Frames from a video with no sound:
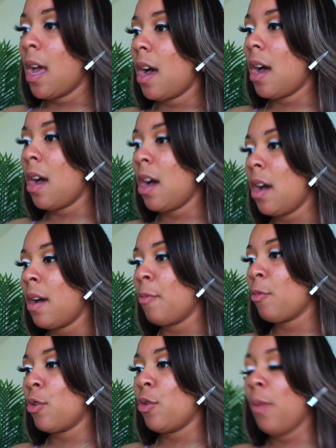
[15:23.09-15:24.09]

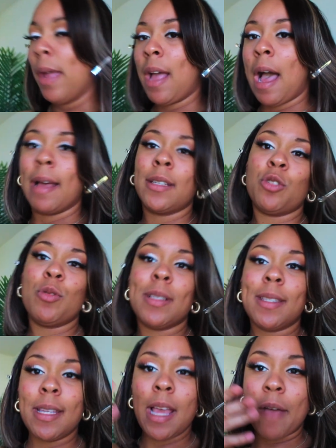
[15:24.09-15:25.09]
Real quick, as you can
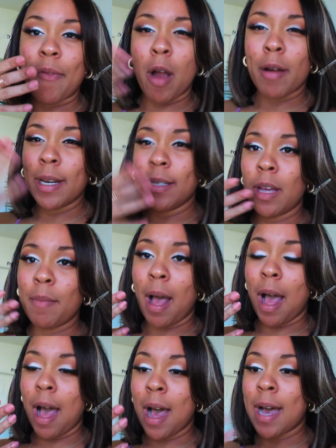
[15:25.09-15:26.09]
see, I've already done
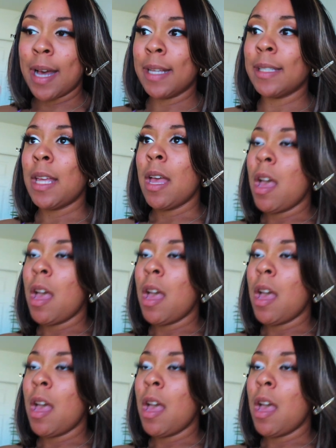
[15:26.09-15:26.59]
my eyes.